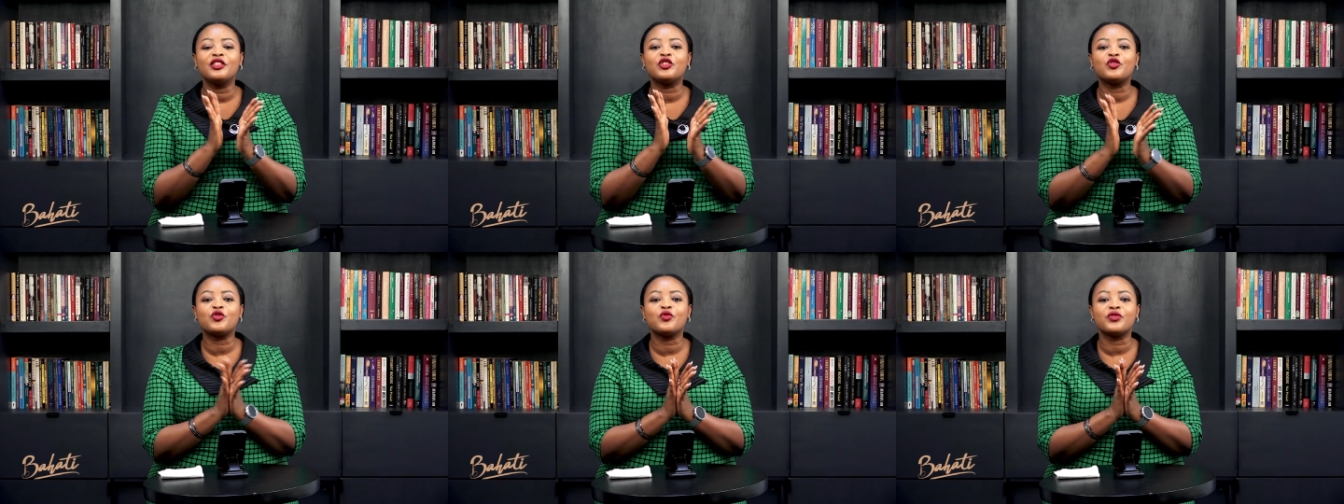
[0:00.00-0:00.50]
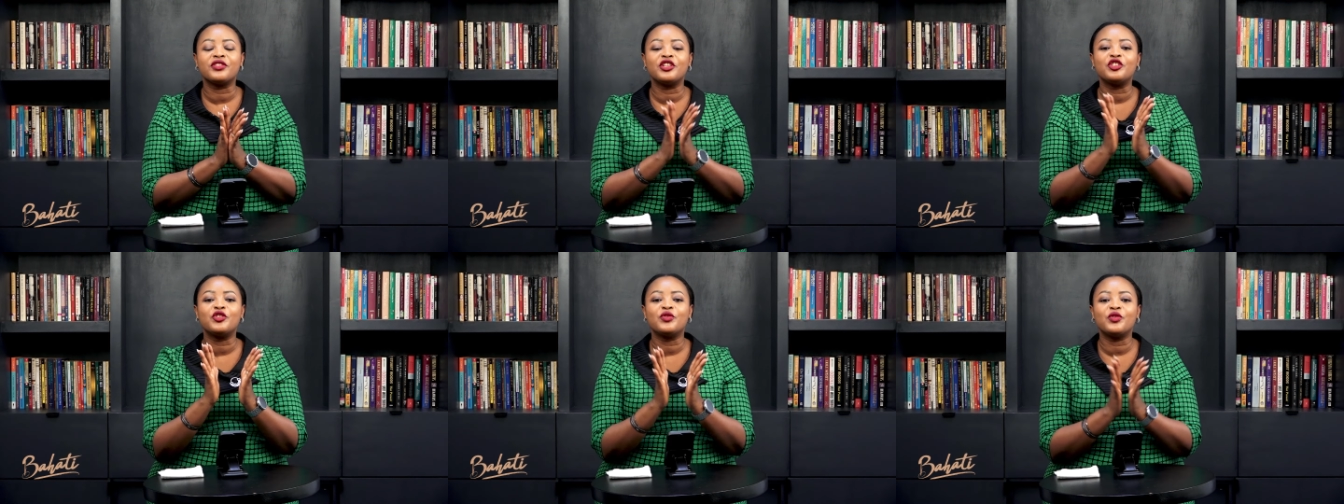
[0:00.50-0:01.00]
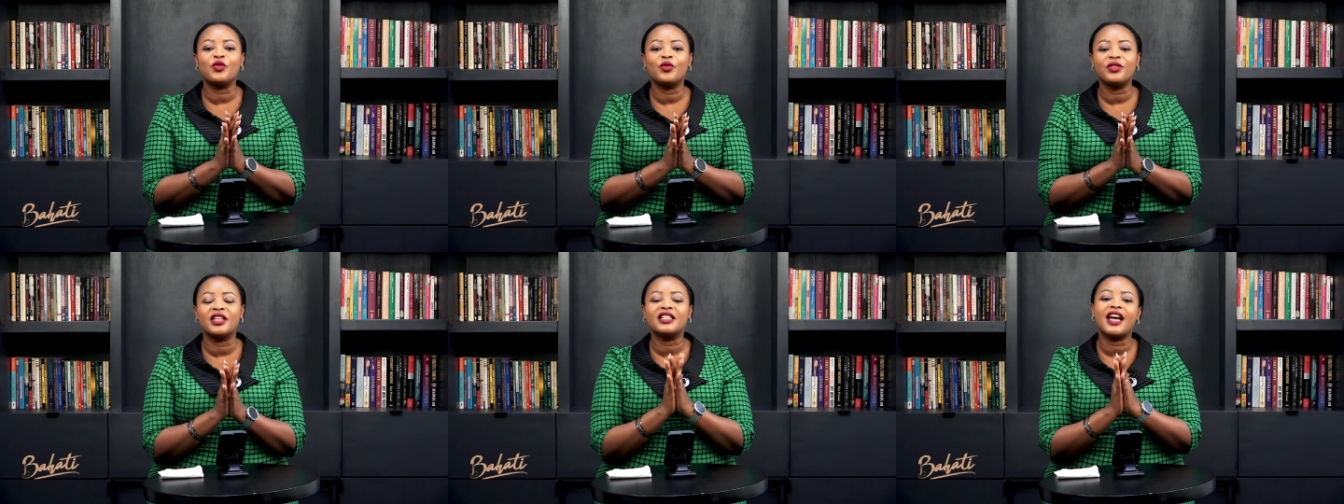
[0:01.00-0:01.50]
the truth that you know
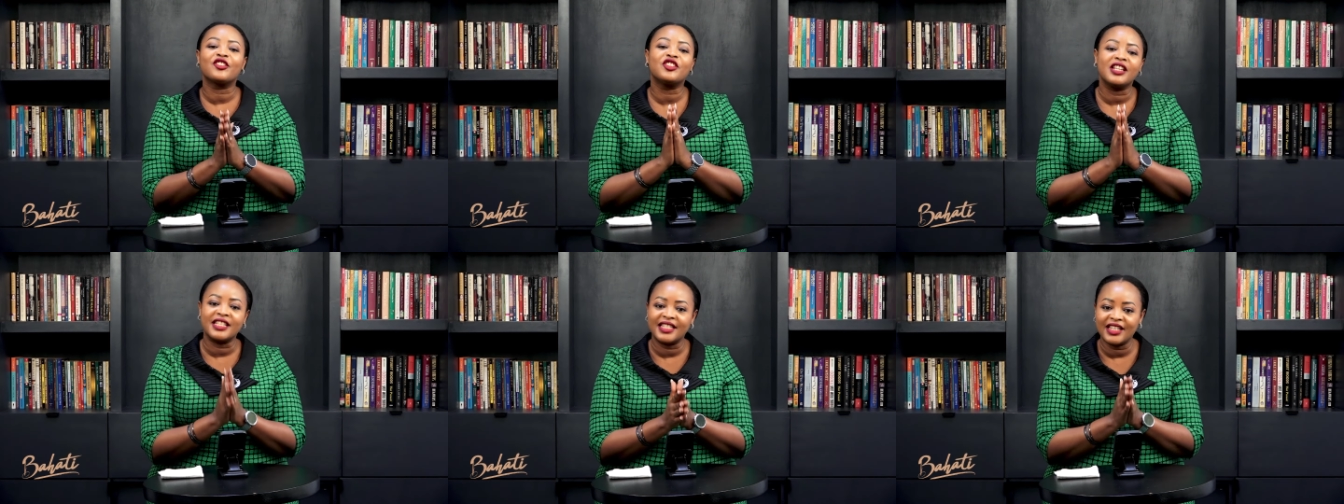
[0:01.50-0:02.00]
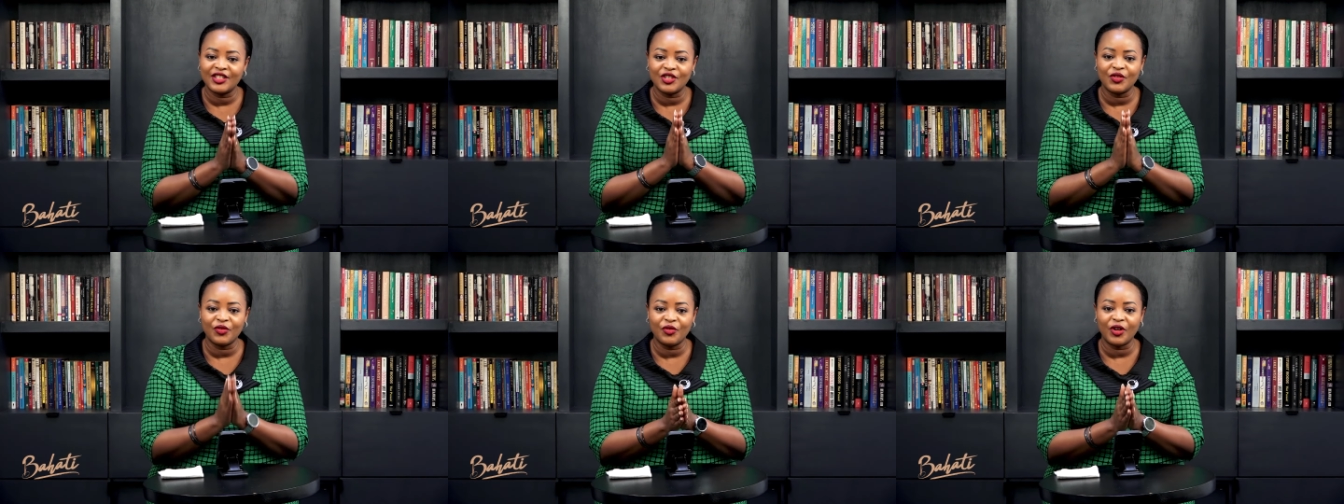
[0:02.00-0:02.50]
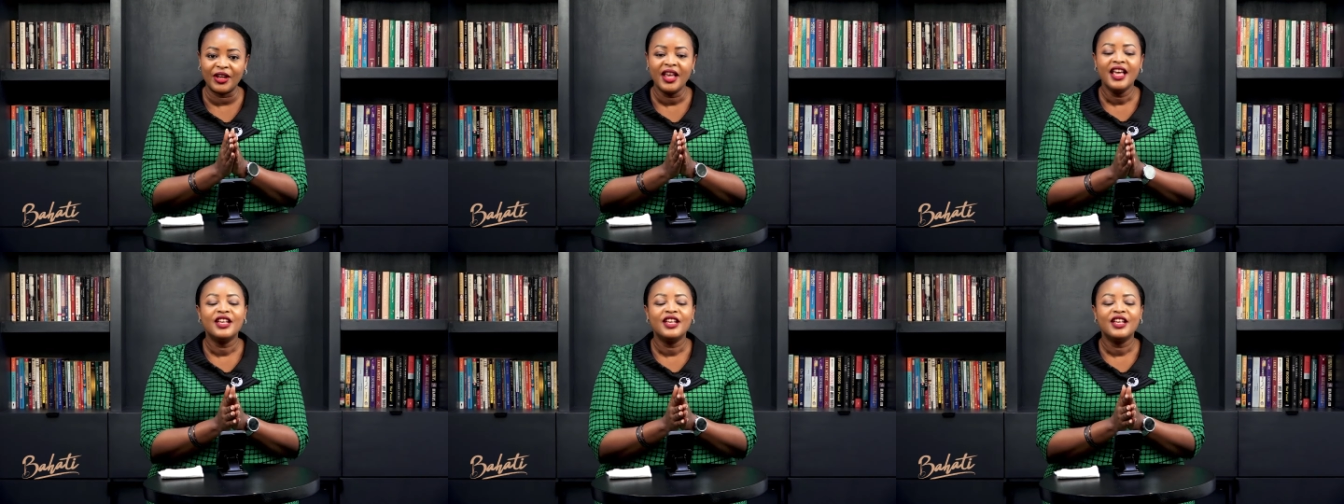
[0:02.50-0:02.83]
that actually sets you free.